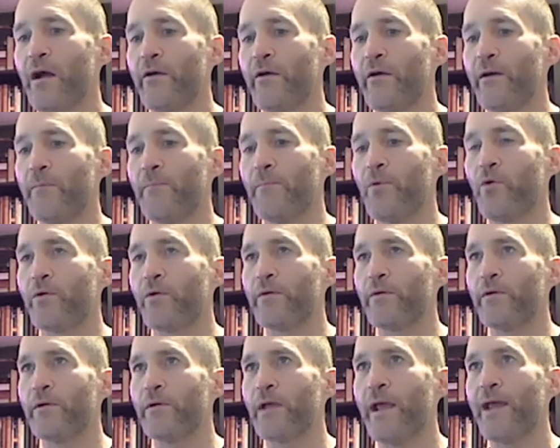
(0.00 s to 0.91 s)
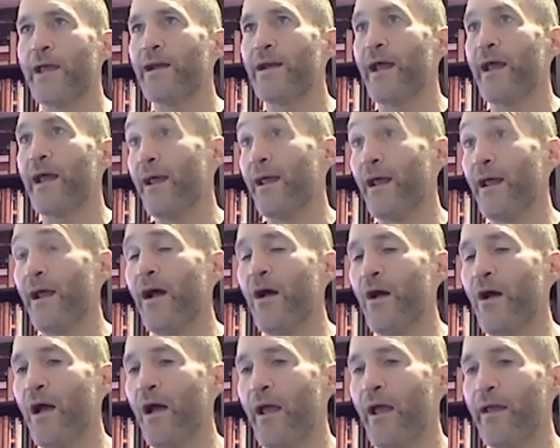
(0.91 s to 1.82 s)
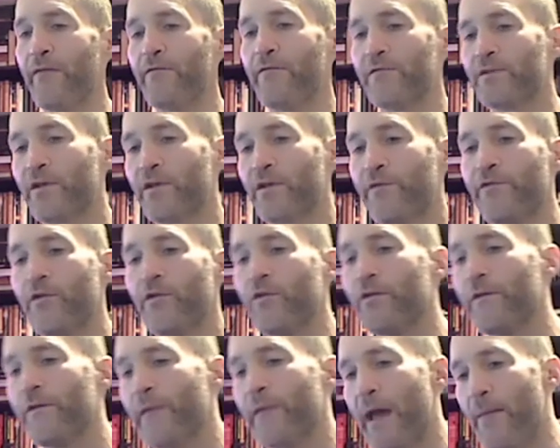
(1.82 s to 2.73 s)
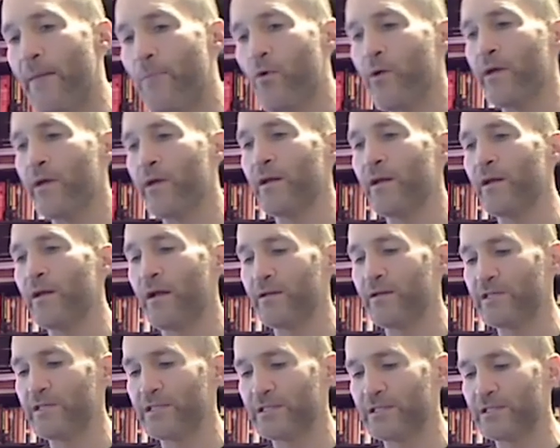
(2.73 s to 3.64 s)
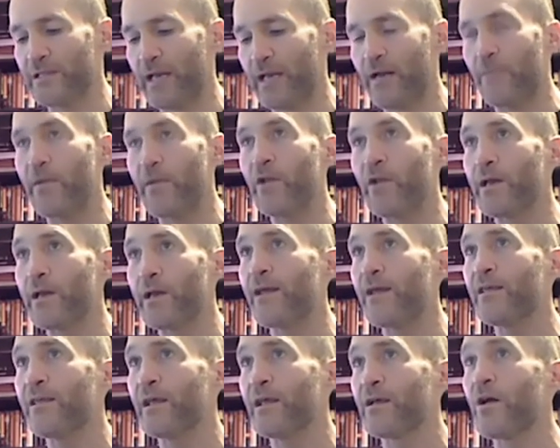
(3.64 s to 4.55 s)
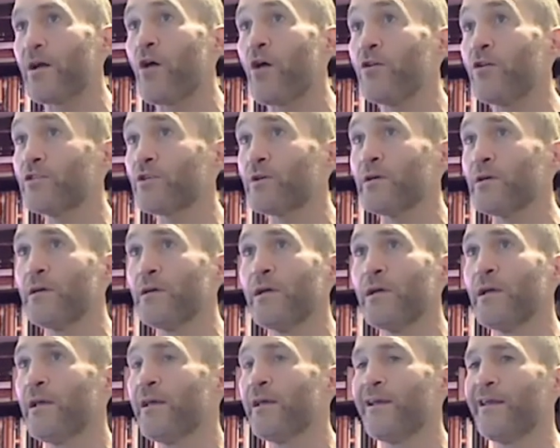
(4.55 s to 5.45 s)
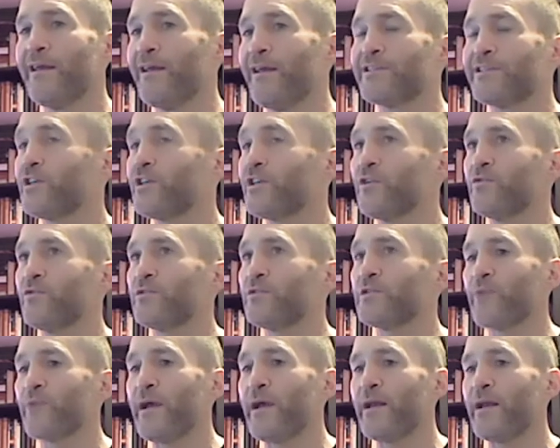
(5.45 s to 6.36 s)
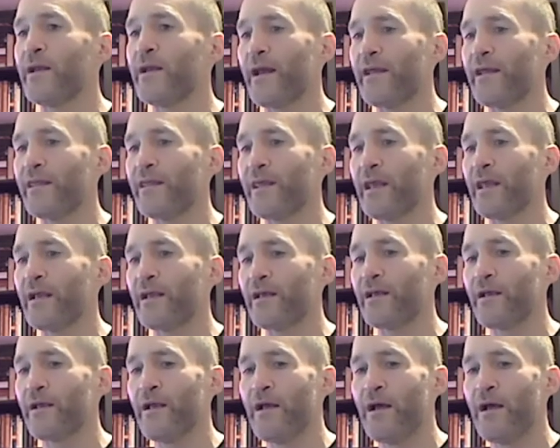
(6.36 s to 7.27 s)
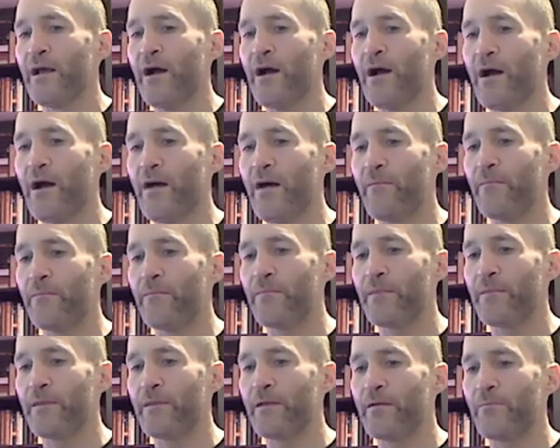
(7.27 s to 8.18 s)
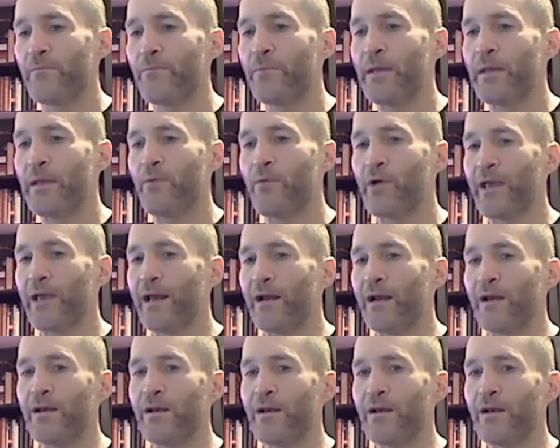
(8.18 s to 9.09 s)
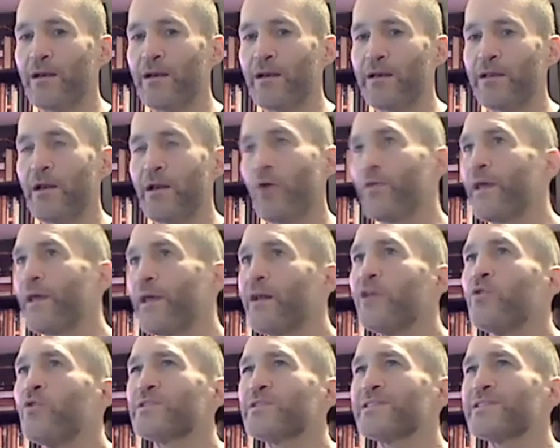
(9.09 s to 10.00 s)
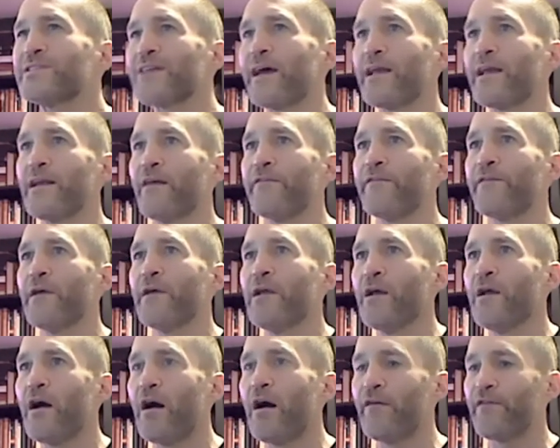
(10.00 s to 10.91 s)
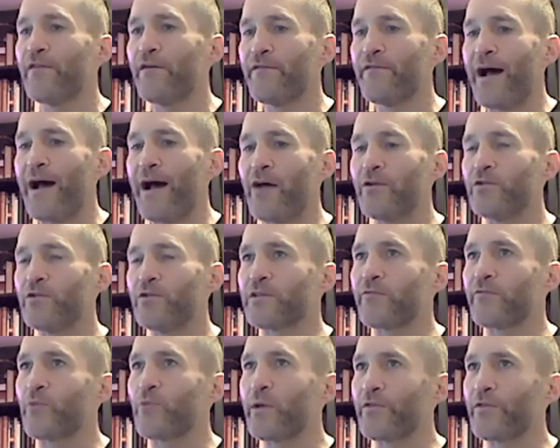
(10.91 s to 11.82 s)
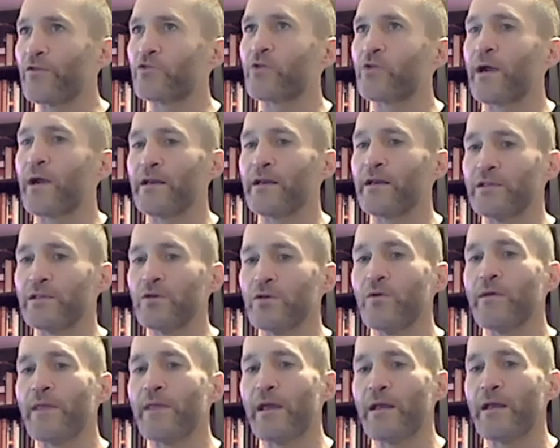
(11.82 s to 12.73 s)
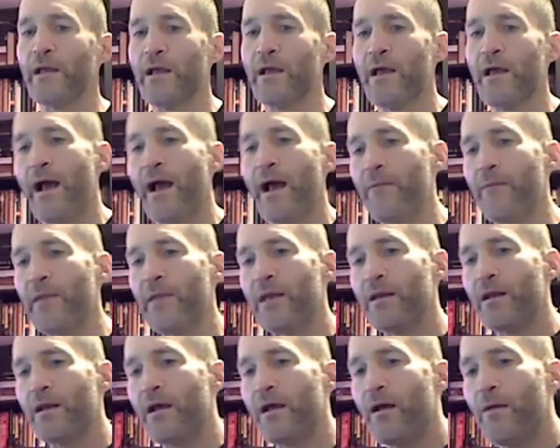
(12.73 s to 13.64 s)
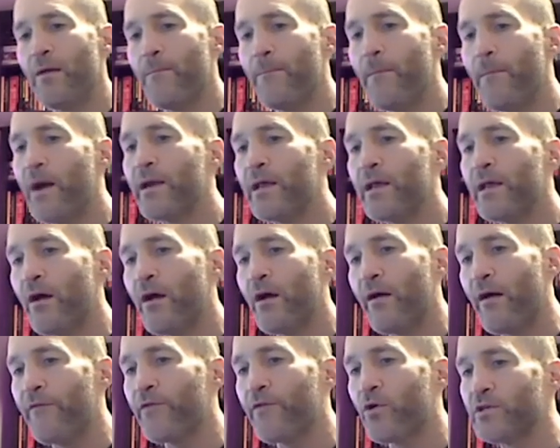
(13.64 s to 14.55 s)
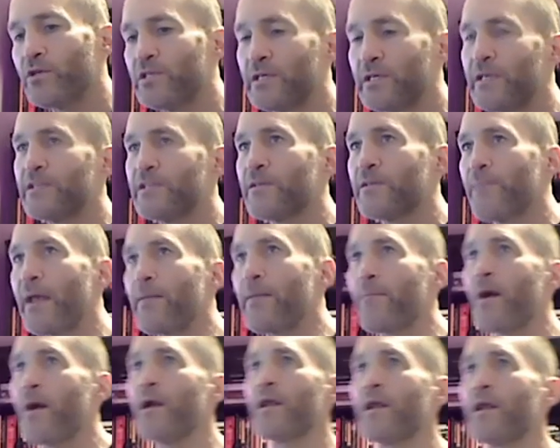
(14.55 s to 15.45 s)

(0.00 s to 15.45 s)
important. And and to further that point on sustainability, I think culture is huge, right? And I think people get, they lose sight of the values of what they're trying to do, and money, of course you need to make money,